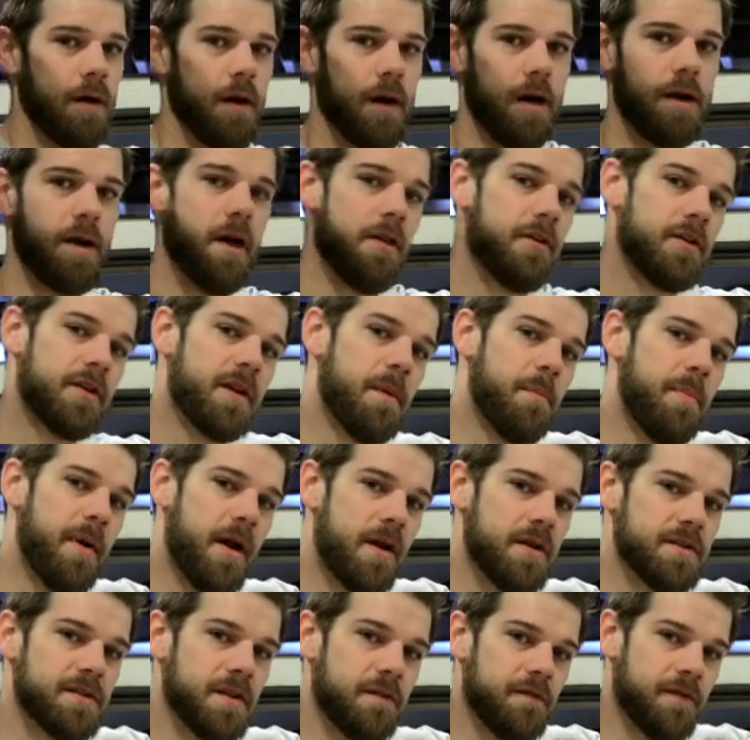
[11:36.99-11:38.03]
Another
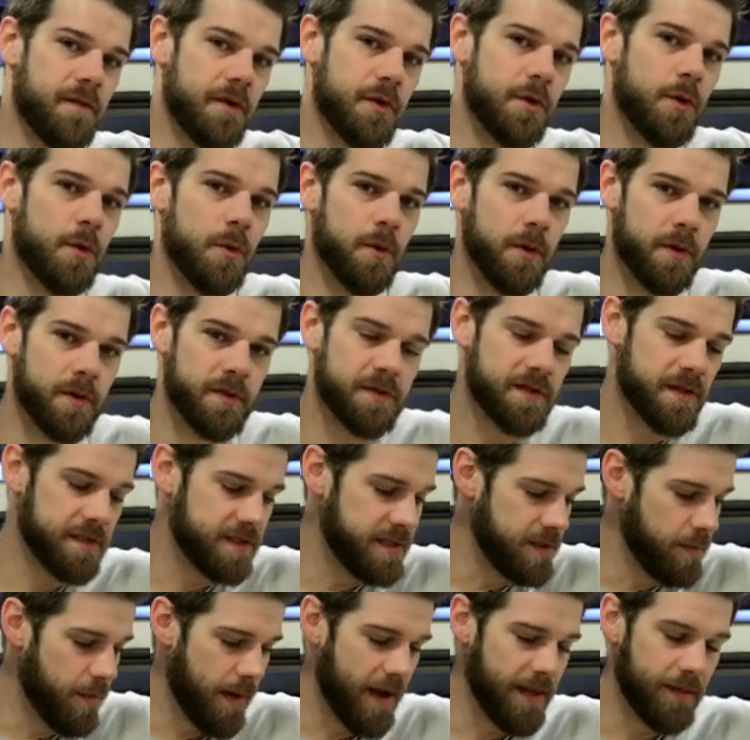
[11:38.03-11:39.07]
comparison for coolers
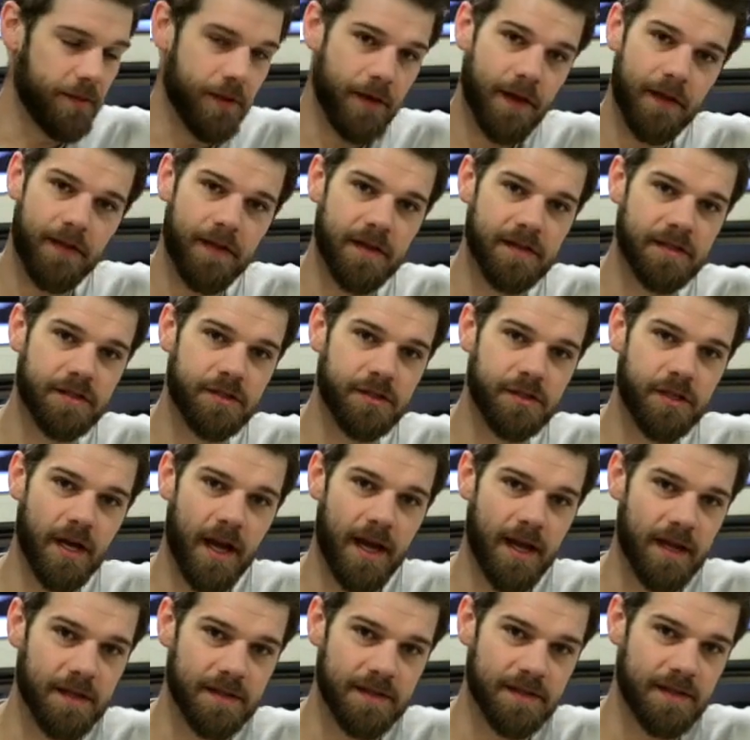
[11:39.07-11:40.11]
is you might look at this
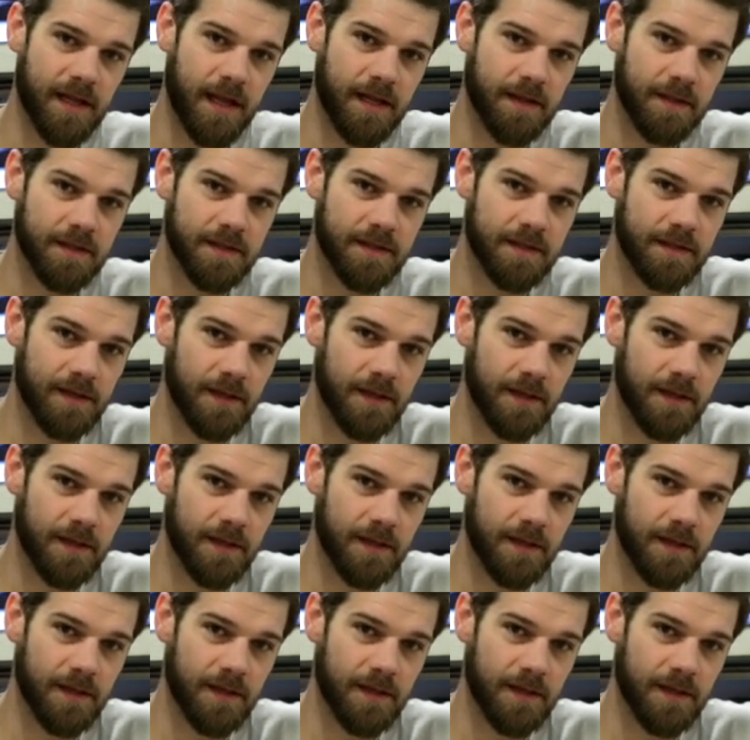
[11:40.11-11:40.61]
giant stainless